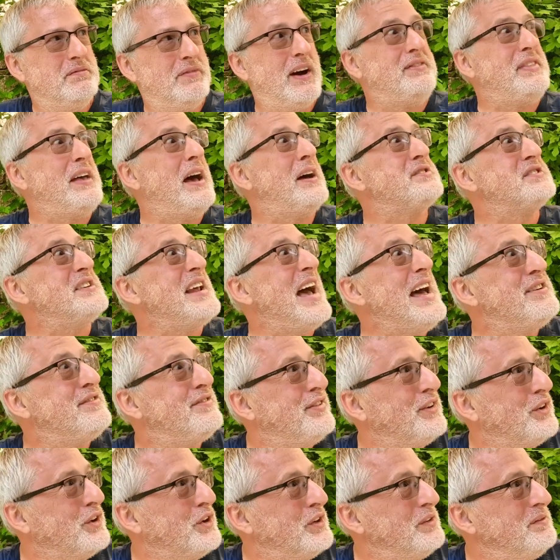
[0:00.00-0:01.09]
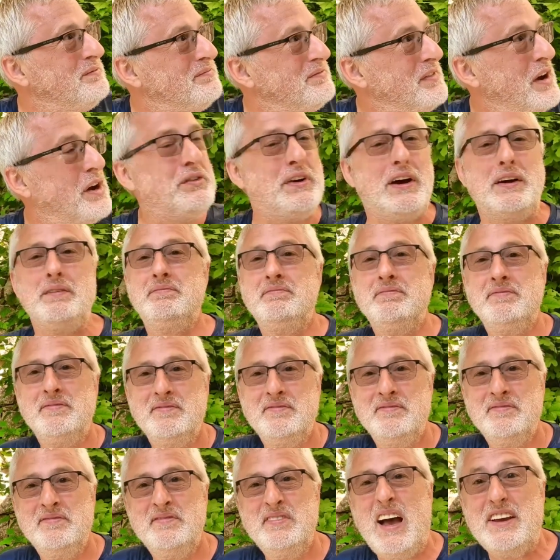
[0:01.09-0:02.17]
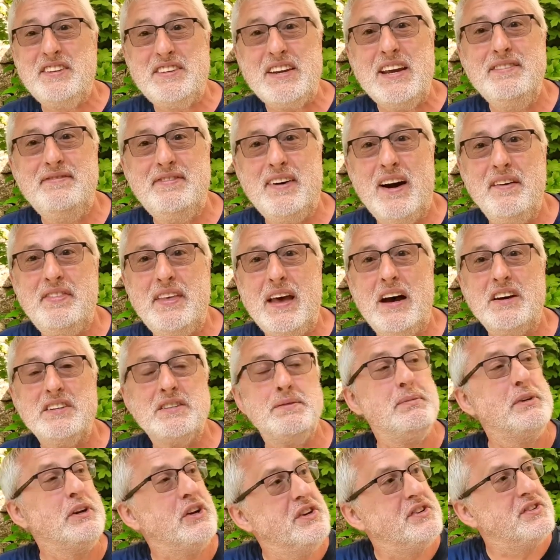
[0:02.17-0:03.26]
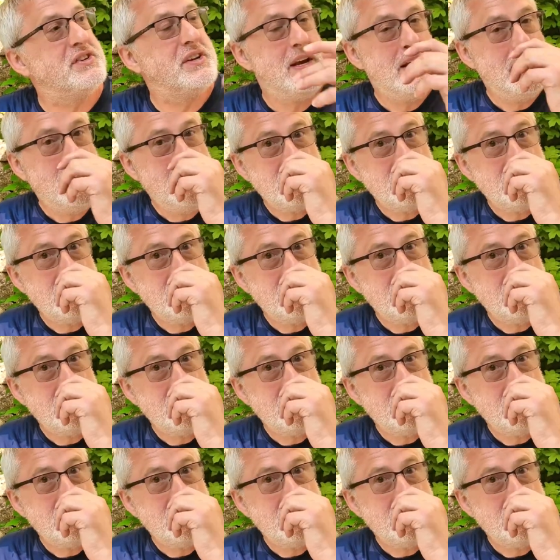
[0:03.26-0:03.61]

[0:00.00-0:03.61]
5,000 and four. All right. I say 5,000 because